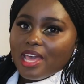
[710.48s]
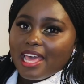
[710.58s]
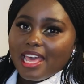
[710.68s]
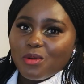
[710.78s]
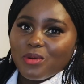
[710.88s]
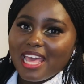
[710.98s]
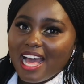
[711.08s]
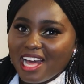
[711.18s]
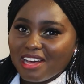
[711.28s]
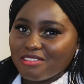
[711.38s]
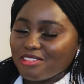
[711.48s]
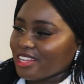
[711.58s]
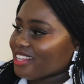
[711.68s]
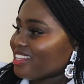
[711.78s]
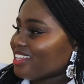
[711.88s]
Here we have
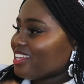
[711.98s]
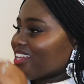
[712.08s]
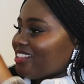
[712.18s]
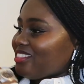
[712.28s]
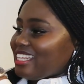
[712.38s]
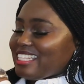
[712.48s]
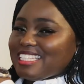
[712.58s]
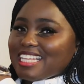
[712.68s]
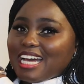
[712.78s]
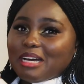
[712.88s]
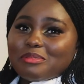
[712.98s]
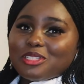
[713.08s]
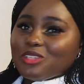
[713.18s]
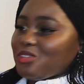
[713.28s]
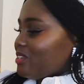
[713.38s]
this
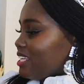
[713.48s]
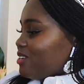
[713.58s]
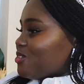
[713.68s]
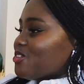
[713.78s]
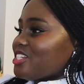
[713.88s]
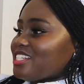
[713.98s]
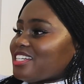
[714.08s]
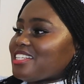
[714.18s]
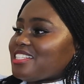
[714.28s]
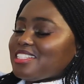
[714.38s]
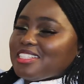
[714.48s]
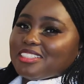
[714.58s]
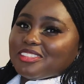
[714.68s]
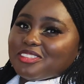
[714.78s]
absolutely gorgeous.